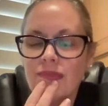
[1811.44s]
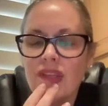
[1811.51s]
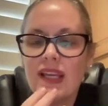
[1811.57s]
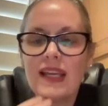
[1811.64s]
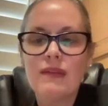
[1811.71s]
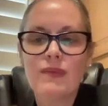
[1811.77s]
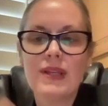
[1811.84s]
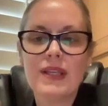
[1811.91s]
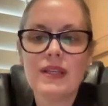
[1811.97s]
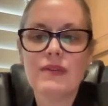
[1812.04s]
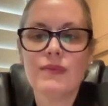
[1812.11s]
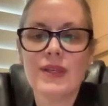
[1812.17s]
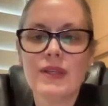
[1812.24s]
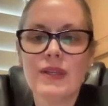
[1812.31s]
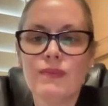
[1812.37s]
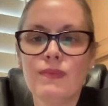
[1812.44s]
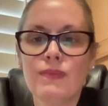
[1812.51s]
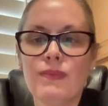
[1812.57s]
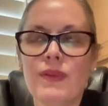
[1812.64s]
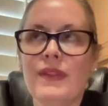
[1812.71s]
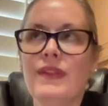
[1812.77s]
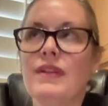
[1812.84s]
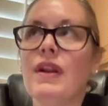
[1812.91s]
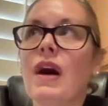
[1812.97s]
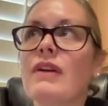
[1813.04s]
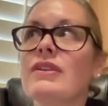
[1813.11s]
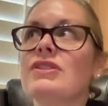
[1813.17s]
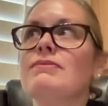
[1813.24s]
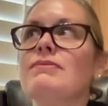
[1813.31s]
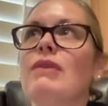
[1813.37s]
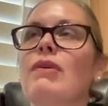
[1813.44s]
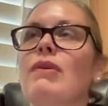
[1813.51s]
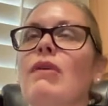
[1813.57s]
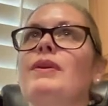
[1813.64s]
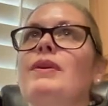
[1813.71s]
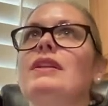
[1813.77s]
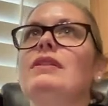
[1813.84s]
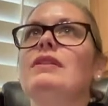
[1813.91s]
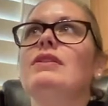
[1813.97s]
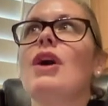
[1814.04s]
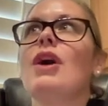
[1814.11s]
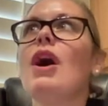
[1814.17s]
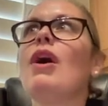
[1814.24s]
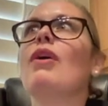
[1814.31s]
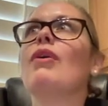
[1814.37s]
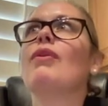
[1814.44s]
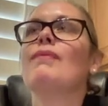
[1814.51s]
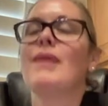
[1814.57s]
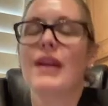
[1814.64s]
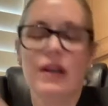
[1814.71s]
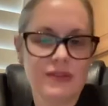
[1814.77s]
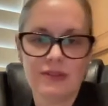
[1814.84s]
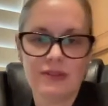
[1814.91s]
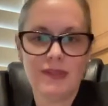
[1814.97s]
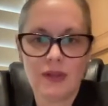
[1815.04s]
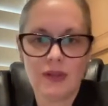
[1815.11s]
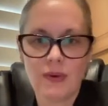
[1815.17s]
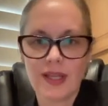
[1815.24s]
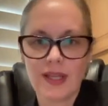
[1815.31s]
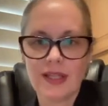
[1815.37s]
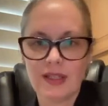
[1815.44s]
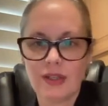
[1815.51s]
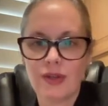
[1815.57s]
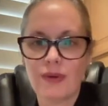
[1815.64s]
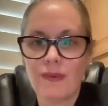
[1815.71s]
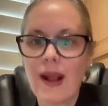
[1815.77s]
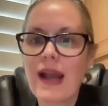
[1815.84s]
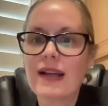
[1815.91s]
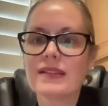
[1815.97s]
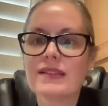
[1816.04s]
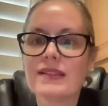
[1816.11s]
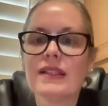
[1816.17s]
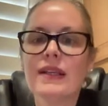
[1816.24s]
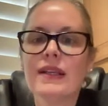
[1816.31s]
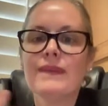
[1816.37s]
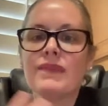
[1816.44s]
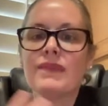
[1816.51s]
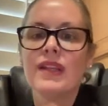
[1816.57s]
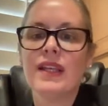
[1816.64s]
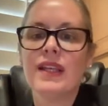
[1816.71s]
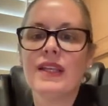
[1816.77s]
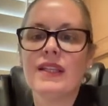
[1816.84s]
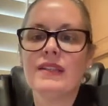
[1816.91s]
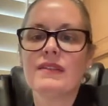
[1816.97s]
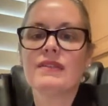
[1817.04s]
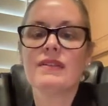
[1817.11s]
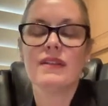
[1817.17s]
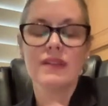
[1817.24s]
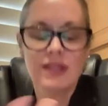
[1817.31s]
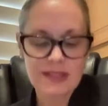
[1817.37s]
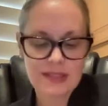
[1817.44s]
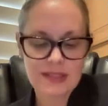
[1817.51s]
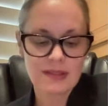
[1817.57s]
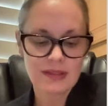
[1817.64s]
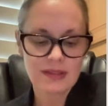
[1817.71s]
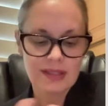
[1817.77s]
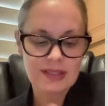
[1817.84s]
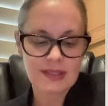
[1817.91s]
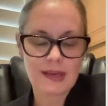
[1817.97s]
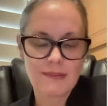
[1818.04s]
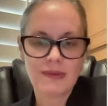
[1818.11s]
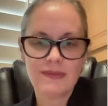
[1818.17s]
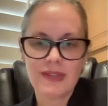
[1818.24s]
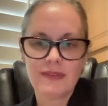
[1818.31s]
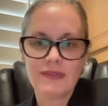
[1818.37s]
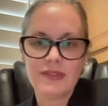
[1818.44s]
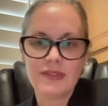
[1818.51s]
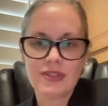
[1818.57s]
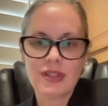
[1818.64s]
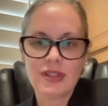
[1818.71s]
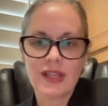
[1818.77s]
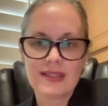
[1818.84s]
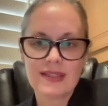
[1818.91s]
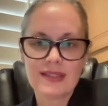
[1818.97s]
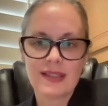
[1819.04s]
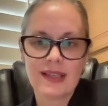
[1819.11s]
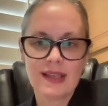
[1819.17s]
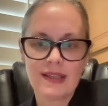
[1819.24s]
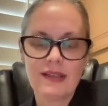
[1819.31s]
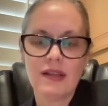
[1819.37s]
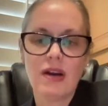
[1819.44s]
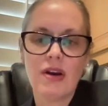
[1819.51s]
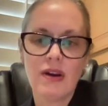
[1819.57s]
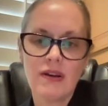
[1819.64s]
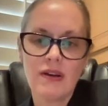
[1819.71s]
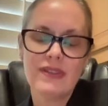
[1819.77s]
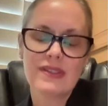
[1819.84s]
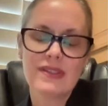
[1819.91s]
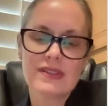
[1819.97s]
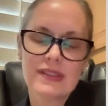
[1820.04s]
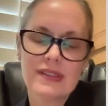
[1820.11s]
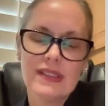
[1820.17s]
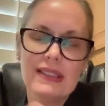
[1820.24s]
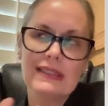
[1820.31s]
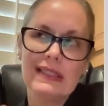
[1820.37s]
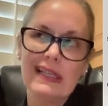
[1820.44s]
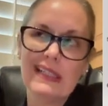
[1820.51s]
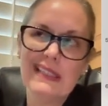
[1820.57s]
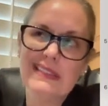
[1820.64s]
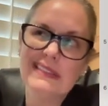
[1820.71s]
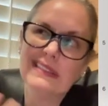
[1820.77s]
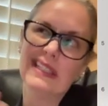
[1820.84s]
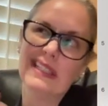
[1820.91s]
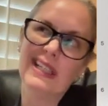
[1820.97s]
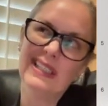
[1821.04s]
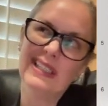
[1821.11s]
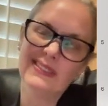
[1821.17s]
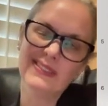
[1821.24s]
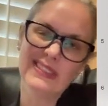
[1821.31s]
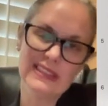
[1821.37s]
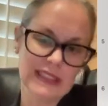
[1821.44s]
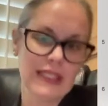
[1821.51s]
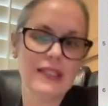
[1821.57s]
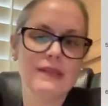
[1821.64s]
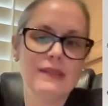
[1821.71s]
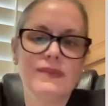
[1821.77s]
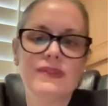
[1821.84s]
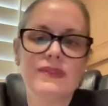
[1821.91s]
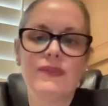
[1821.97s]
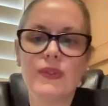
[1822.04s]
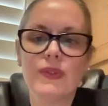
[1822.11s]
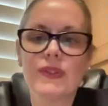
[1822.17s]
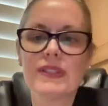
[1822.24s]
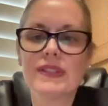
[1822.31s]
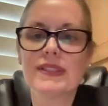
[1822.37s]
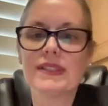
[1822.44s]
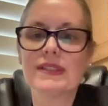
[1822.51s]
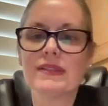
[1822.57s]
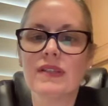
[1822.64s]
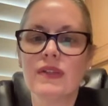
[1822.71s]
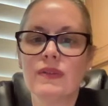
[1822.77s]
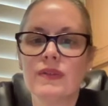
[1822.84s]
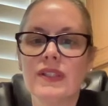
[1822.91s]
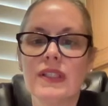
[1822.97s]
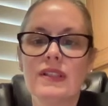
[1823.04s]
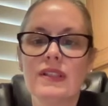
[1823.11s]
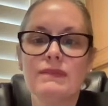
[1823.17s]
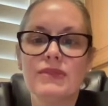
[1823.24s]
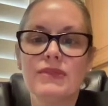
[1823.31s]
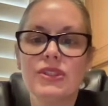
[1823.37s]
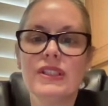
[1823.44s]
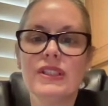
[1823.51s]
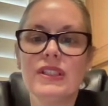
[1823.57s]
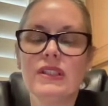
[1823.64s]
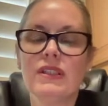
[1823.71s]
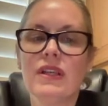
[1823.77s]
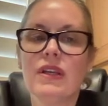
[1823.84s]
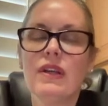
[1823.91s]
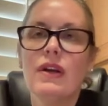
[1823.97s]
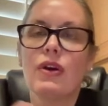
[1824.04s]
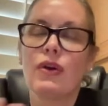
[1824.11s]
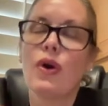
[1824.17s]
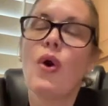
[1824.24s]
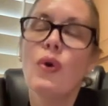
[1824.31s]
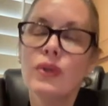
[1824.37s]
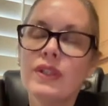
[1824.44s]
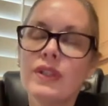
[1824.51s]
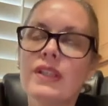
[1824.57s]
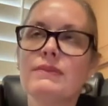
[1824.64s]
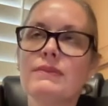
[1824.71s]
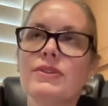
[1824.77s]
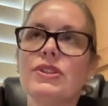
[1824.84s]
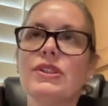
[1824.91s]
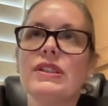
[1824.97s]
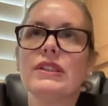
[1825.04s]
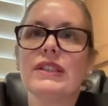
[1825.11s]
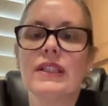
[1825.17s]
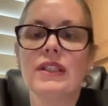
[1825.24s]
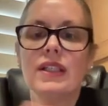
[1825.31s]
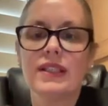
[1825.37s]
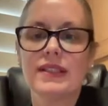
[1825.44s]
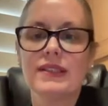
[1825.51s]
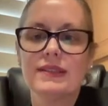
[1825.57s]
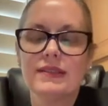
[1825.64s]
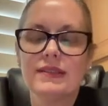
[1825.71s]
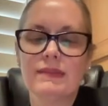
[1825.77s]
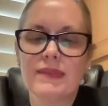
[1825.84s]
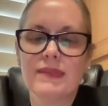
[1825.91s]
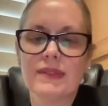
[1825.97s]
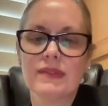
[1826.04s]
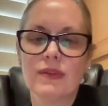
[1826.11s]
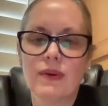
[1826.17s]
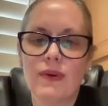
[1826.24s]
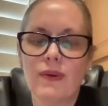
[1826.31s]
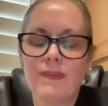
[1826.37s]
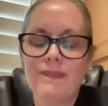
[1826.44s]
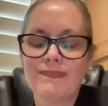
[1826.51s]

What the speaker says: and the knowledge about what we know may also be quite incorrect. And this type of definition, as again, obviously and oftentimes focuses not only on the machine, or only on the machine, and not the system as a whole.